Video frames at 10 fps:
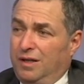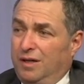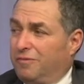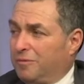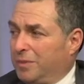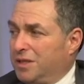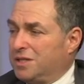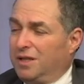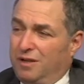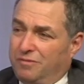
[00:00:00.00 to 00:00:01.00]

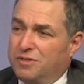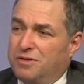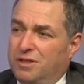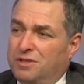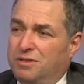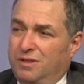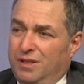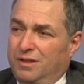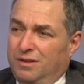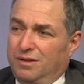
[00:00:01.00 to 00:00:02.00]
information, infrastructure,
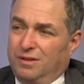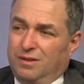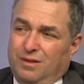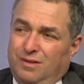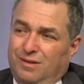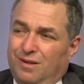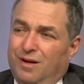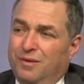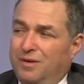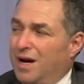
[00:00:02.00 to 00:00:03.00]
and
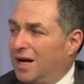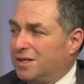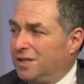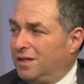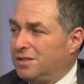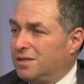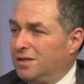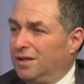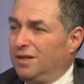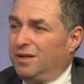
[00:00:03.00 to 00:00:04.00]
other access
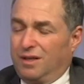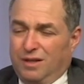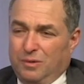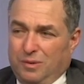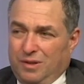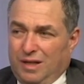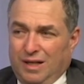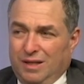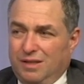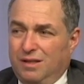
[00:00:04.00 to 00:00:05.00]
in order to
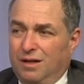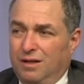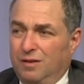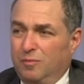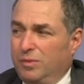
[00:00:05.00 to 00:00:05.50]
get it done.